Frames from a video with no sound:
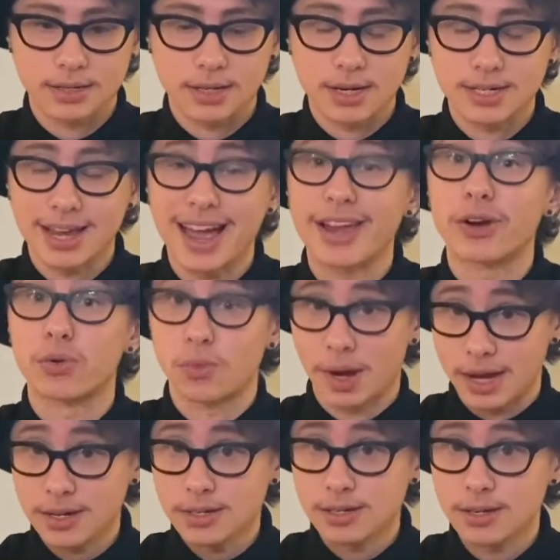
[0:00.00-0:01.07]
entire
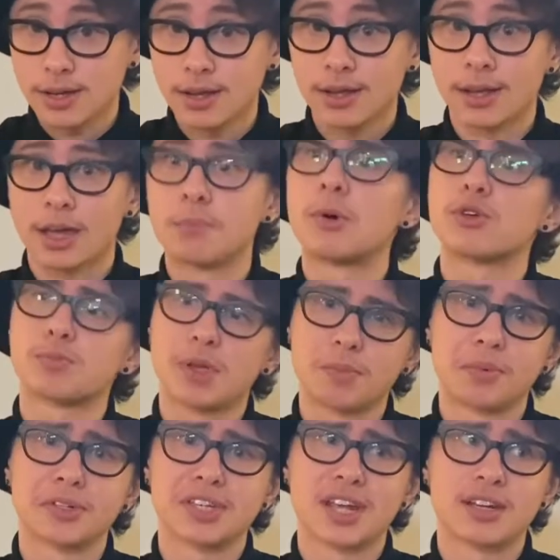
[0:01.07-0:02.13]
weight, and most
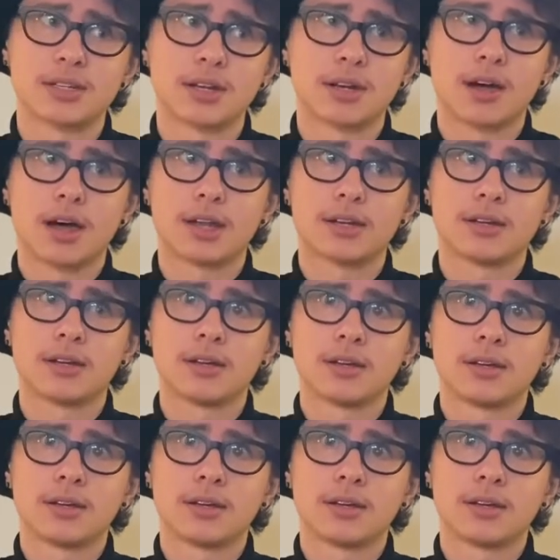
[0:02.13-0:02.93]
people tend to not.